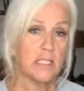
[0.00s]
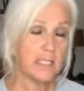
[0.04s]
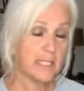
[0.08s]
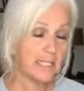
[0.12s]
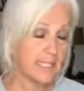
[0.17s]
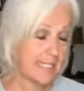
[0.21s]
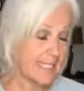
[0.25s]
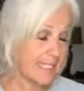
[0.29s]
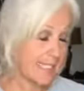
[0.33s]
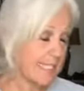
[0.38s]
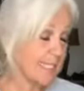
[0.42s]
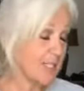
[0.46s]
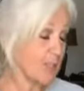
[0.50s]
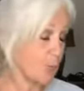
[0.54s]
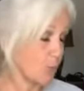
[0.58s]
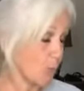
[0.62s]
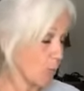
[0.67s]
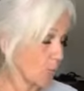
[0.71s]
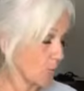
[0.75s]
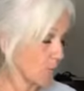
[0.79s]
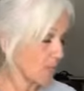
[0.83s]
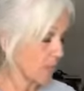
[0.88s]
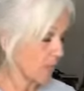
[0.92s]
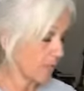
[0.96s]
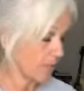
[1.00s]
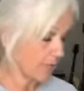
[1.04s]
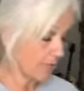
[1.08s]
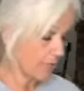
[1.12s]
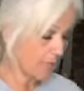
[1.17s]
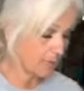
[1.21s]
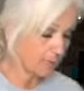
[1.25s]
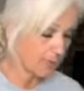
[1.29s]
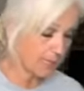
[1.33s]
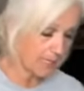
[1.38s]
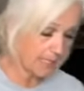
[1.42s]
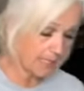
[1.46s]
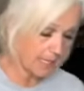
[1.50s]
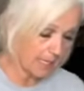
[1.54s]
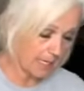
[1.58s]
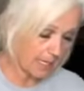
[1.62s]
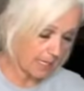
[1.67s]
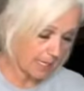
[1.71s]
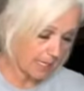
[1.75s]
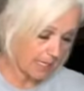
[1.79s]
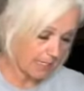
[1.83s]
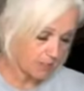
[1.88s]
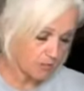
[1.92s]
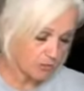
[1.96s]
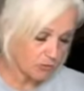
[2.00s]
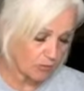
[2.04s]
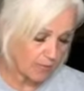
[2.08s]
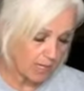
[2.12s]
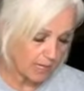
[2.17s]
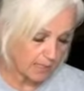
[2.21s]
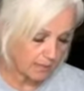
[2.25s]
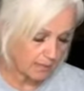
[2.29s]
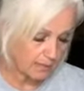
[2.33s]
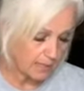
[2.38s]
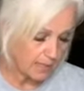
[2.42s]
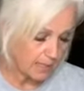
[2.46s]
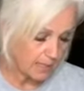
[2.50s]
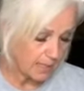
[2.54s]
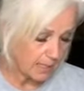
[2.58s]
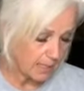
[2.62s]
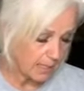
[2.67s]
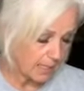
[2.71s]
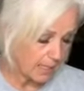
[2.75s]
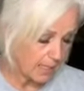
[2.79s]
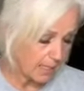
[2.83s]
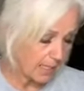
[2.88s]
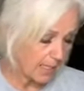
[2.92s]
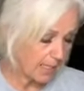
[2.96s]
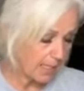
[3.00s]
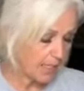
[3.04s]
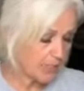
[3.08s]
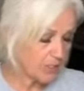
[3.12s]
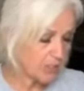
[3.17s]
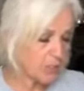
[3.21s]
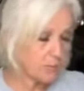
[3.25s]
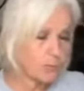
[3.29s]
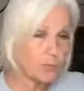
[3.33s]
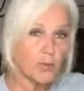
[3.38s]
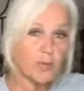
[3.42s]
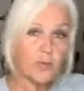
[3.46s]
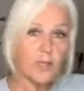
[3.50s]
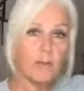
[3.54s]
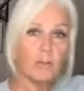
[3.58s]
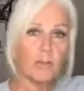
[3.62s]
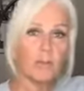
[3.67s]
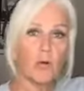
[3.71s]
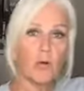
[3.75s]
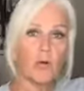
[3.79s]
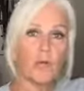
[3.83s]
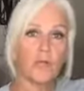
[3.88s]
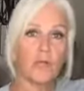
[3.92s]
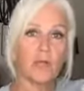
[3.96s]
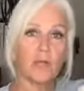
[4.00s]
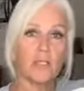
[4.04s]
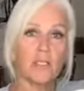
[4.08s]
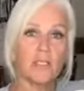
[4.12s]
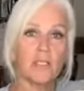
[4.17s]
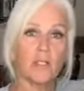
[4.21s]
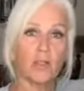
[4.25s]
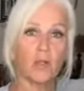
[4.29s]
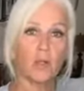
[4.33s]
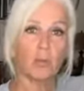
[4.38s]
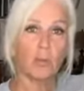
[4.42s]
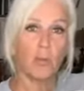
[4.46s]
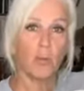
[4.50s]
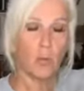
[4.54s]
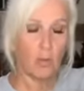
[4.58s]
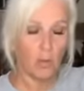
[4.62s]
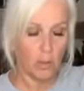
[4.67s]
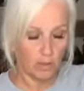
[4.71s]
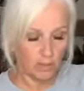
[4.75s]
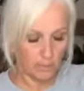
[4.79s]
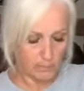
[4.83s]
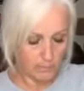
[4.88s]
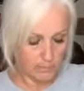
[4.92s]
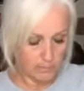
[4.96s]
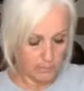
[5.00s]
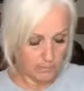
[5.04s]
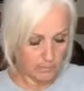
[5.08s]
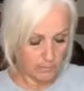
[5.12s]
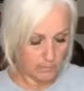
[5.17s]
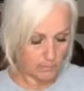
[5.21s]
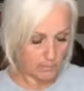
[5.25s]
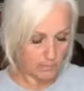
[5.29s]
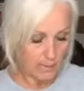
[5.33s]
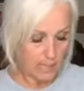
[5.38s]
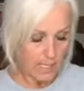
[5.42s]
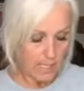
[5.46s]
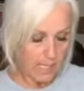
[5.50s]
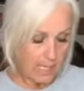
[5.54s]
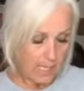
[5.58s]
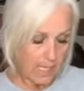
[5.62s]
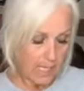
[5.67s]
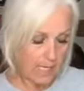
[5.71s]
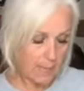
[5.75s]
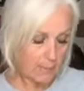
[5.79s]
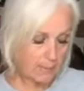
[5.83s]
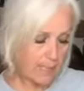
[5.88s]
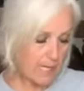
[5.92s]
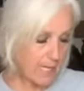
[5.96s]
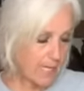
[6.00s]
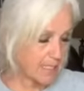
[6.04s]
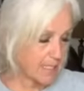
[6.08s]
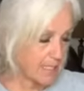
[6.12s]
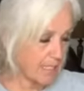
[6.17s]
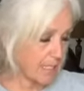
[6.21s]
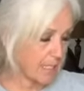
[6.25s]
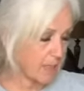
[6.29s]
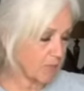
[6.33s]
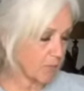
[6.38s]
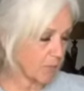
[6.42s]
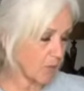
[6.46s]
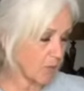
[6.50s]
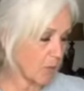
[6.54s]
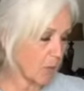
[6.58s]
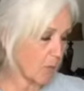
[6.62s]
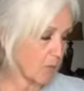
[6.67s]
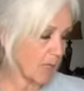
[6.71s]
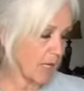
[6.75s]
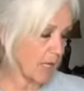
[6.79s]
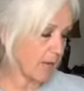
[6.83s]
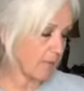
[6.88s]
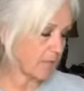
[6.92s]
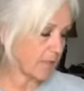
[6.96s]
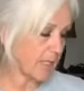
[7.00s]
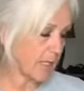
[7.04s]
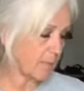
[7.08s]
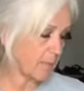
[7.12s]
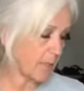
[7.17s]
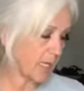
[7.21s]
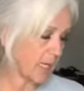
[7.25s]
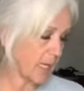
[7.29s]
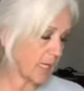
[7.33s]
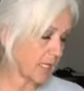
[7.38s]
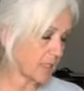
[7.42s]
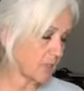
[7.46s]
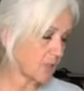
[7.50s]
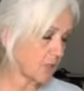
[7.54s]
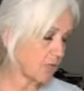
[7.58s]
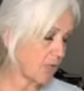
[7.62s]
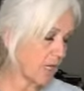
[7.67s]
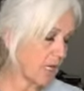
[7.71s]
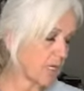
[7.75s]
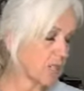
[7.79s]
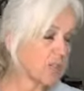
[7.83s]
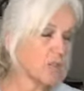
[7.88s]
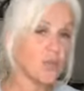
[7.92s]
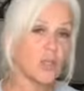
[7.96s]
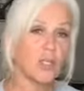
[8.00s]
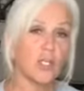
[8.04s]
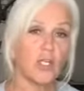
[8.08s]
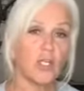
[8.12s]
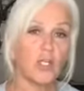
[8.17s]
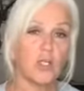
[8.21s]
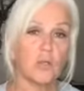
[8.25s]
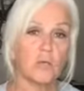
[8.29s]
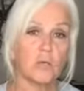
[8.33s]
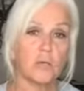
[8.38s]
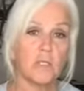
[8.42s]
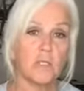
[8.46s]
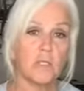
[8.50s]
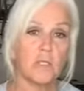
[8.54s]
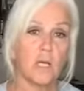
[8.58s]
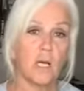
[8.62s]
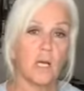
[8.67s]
teaspoons of lemon extract. And I just put them both in this little bowl. And I'm guessing if you don't have lemon extract, you can use